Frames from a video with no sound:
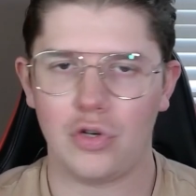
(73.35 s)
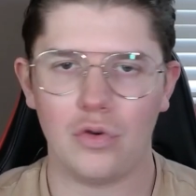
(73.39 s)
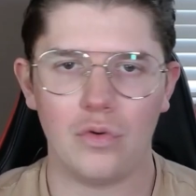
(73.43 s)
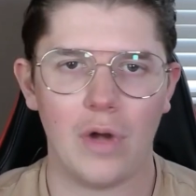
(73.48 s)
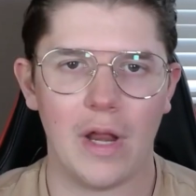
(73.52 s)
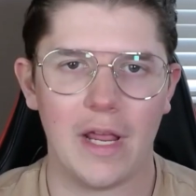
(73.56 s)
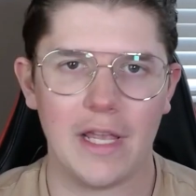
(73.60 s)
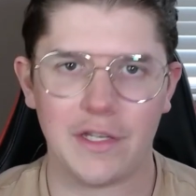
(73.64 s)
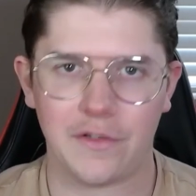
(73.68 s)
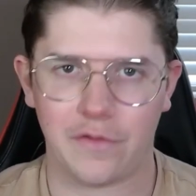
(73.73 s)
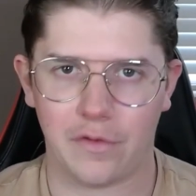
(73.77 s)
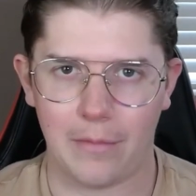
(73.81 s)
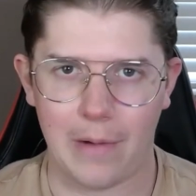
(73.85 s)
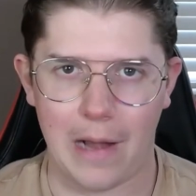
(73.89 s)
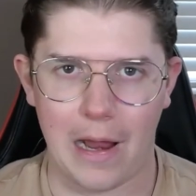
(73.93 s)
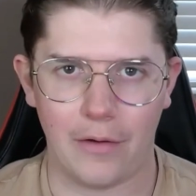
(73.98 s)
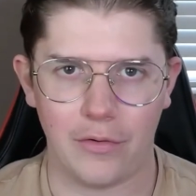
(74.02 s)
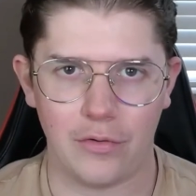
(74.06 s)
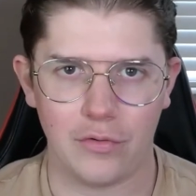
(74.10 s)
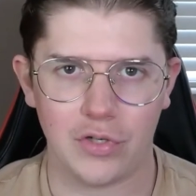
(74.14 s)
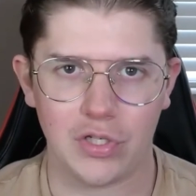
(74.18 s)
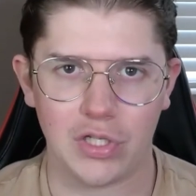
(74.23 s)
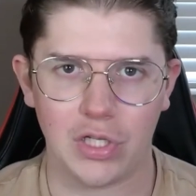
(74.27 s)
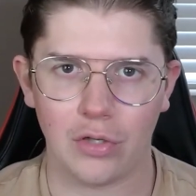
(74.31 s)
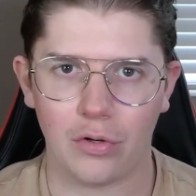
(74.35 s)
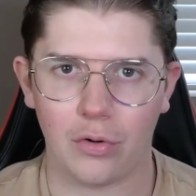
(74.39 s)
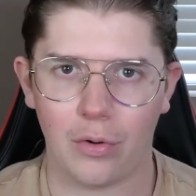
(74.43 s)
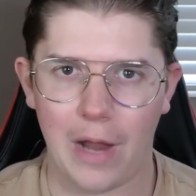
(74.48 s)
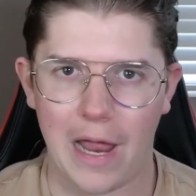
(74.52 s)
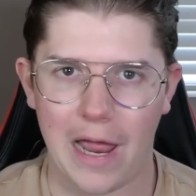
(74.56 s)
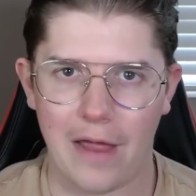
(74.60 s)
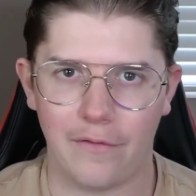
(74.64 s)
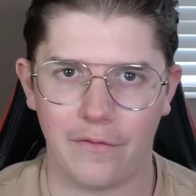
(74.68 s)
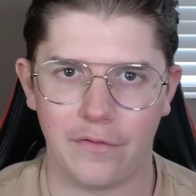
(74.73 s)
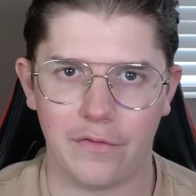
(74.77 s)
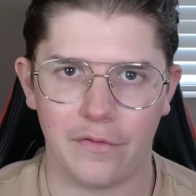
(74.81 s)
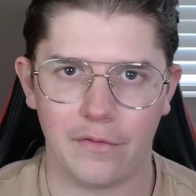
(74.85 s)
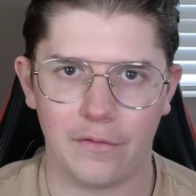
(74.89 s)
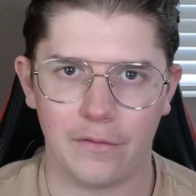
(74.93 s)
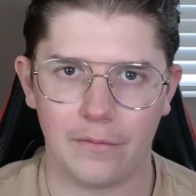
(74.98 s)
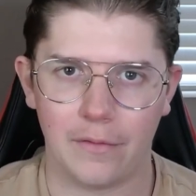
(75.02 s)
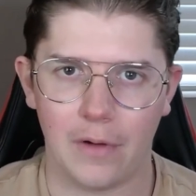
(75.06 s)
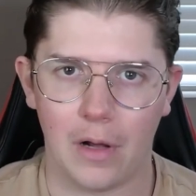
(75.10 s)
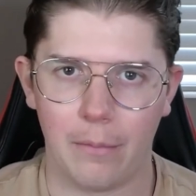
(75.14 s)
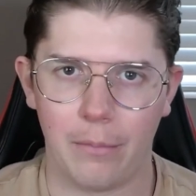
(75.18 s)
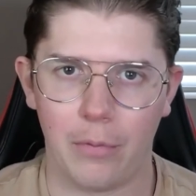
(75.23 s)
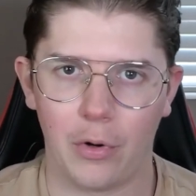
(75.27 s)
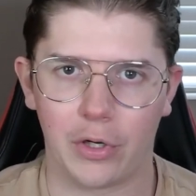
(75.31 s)
days from now you still don't have
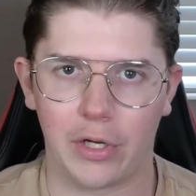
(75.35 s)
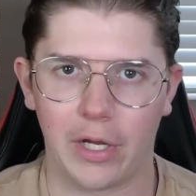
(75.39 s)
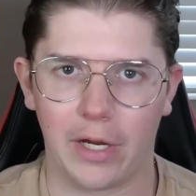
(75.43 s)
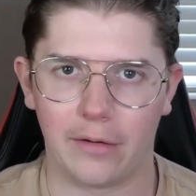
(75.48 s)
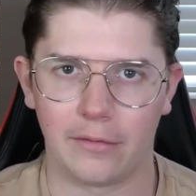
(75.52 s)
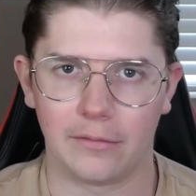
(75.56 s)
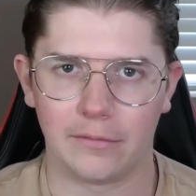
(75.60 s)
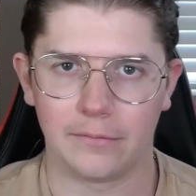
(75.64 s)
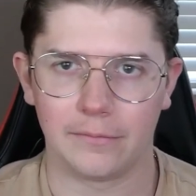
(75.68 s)
a booking,